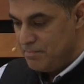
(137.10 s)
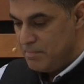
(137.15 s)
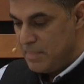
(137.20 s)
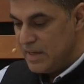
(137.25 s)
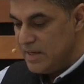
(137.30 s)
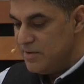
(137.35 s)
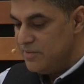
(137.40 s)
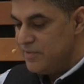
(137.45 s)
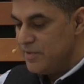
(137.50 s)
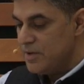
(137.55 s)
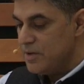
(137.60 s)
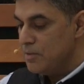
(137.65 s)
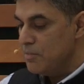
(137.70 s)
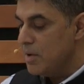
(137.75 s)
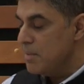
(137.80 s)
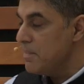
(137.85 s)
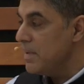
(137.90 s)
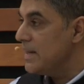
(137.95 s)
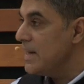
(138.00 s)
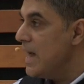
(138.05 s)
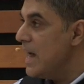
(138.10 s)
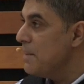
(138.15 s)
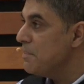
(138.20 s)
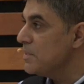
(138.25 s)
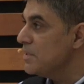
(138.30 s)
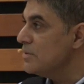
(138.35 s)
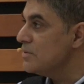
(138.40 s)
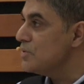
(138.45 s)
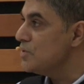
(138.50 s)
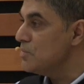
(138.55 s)
Many fear what might
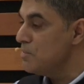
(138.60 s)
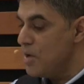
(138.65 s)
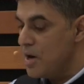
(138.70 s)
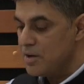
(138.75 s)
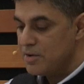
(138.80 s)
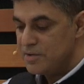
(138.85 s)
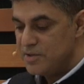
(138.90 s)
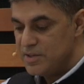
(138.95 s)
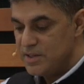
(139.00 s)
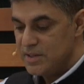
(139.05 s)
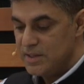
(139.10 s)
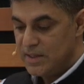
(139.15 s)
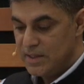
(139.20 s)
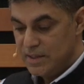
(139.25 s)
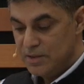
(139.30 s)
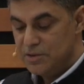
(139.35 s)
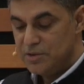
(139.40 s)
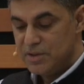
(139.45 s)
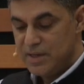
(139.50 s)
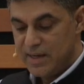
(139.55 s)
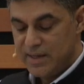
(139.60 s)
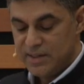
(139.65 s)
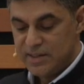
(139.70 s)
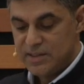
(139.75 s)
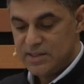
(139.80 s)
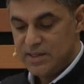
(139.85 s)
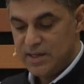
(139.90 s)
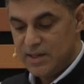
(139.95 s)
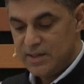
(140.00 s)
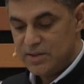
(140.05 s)
happen to democracy in the United
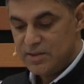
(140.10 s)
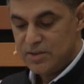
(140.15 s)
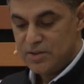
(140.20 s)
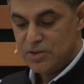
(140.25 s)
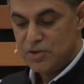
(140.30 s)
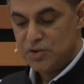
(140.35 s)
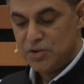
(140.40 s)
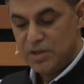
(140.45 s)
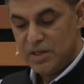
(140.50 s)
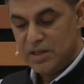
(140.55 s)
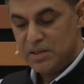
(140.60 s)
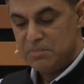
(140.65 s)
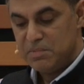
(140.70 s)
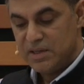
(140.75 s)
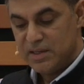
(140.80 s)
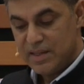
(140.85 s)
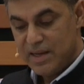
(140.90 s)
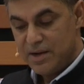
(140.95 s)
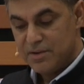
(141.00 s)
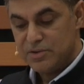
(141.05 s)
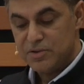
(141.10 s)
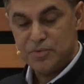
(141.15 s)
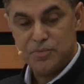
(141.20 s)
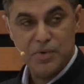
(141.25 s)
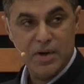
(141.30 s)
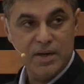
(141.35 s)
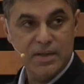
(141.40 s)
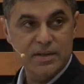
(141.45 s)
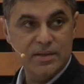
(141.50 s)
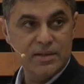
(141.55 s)
States should he be allowed to
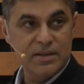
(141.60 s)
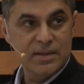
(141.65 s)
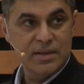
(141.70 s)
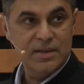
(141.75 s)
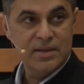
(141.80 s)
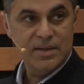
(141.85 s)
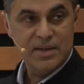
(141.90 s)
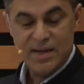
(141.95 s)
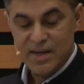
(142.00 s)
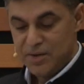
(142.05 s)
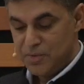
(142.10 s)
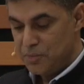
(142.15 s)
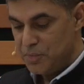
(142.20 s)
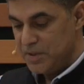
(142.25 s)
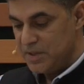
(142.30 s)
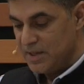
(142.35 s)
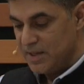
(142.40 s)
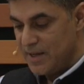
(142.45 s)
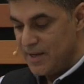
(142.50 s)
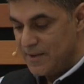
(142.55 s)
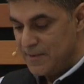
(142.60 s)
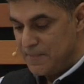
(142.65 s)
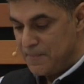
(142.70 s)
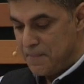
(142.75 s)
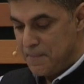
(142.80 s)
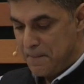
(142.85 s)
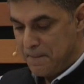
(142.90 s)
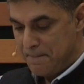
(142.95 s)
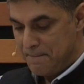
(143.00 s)
run and win again.